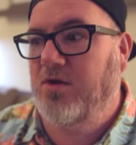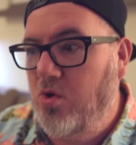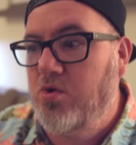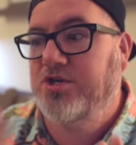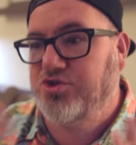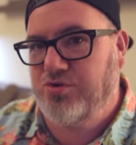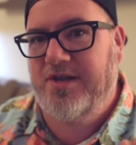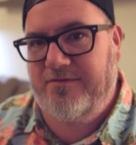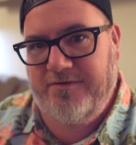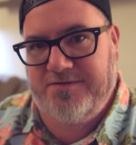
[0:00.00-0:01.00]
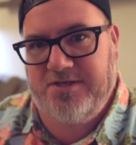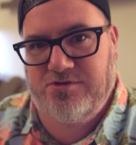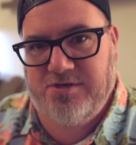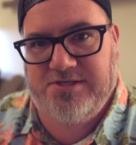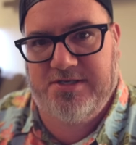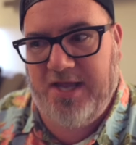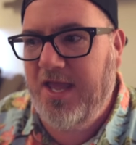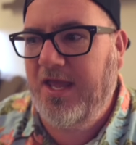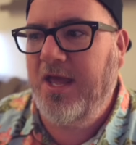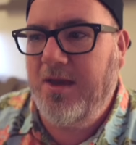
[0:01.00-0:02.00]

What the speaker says: who could drink 15 drinks a day?